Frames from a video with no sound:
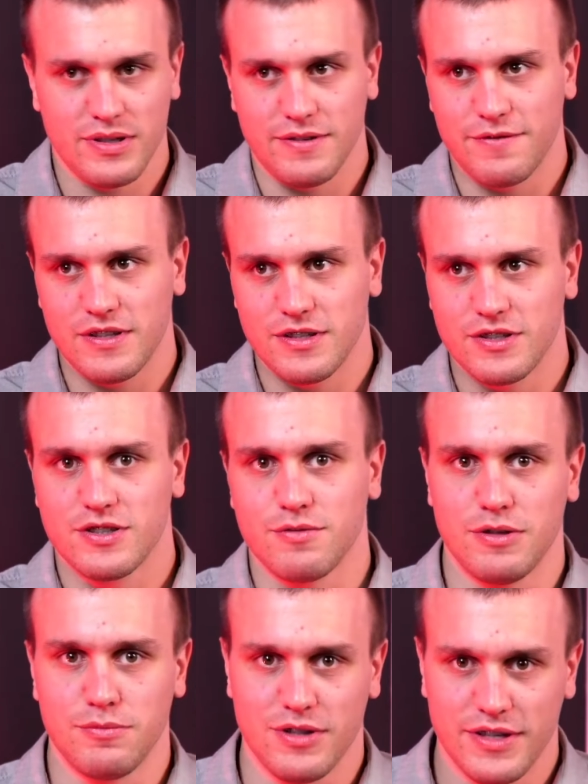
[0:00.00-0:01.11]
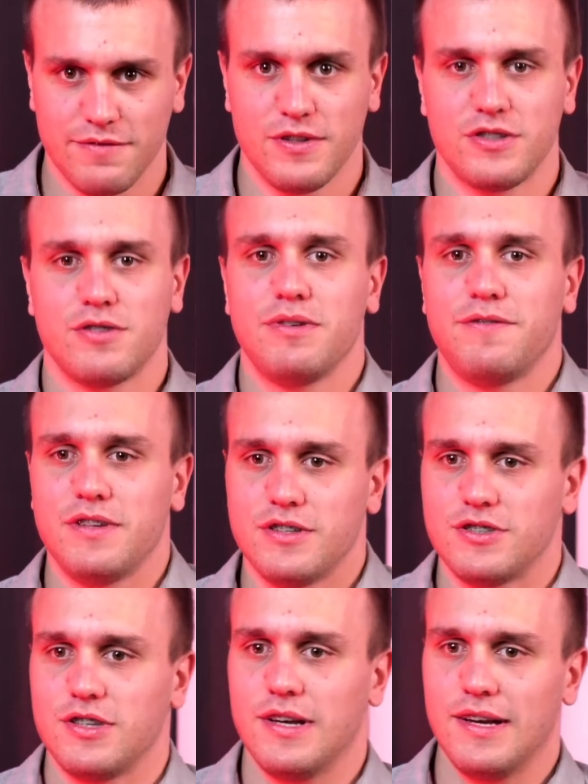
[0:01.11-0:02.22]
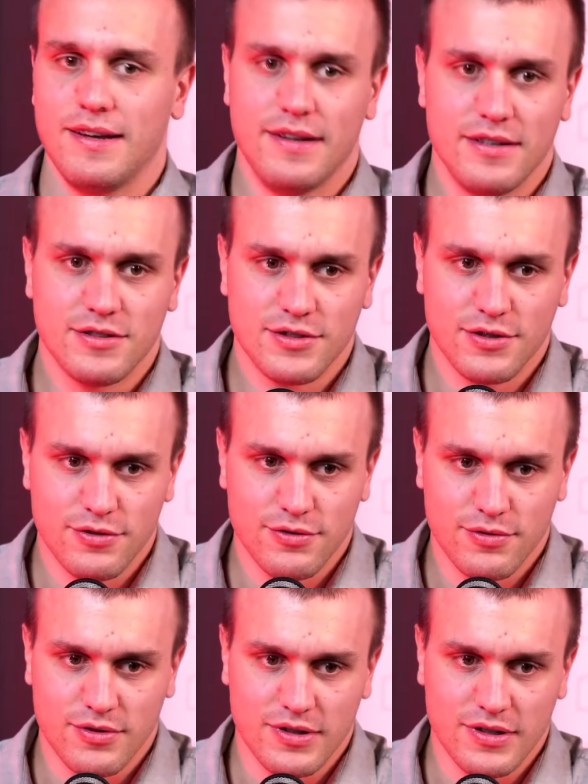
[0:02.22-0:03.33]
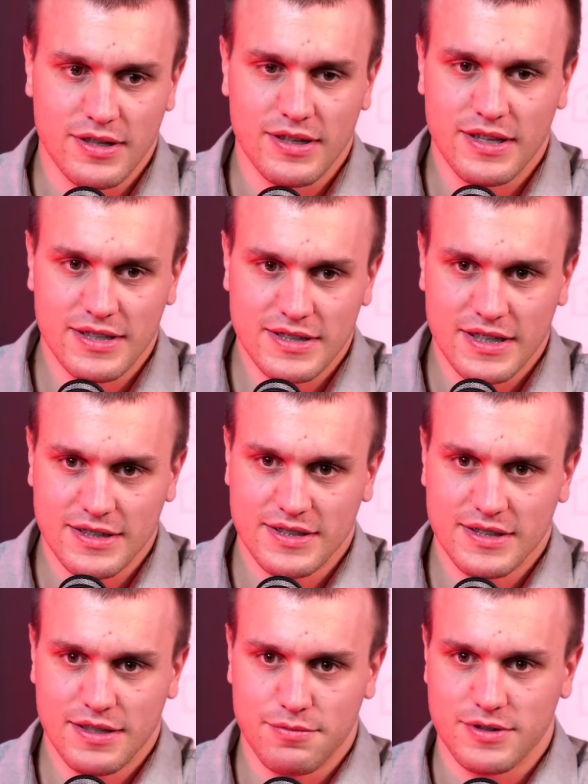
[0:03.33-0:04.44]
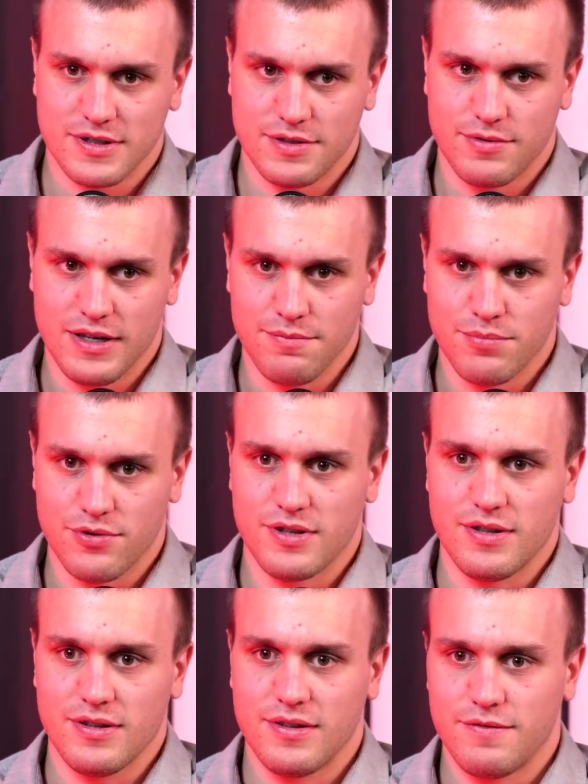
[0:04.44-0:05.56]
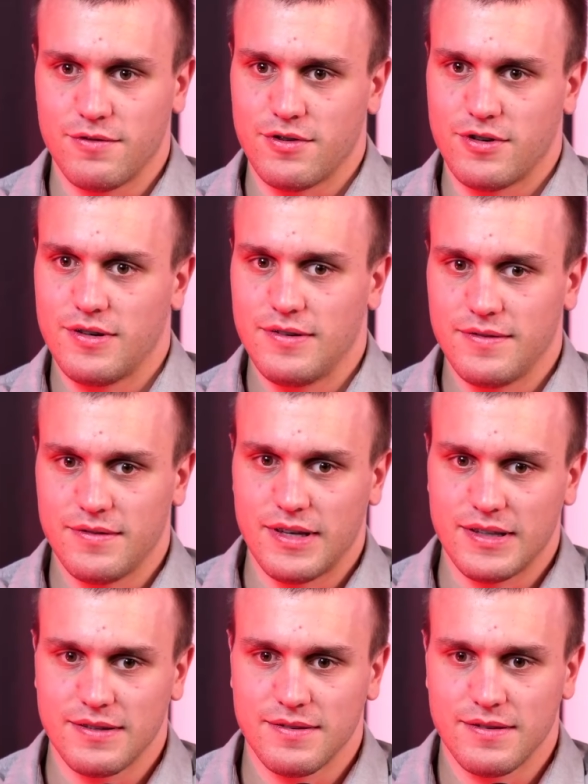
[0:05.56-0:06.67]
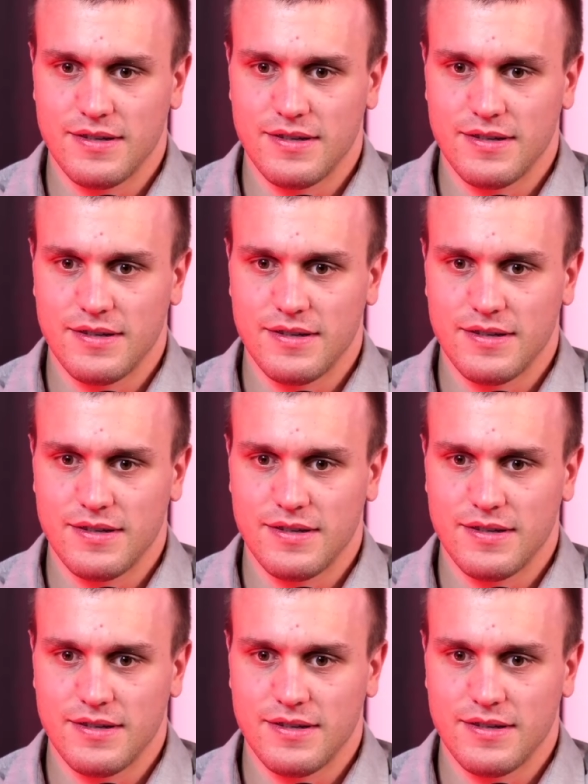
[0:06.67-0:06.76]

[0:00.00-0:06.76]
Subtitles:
finished, when will that feature be finished. So in that sense, that was really important for that.